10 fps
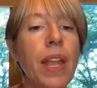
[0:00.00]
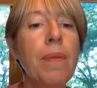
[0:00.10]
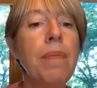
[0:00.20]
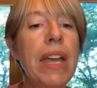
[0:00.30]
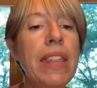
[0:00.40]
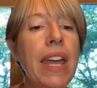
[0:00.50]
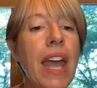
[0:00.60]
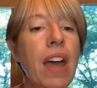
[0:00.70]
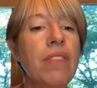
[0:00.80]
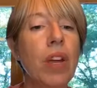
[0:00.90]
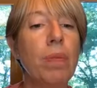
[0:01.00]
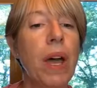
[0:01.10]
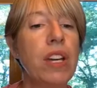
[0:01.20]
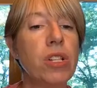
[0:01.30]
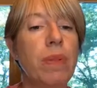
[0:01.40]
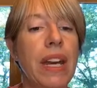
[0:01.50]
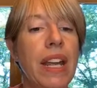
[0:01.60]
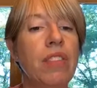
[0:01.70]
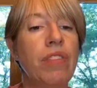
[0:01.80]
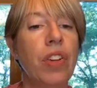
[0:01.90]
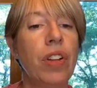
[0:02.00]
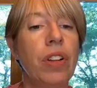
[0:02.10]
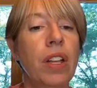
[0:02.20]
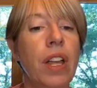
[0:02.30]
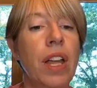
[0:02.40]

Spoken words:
May they have their punishment in full.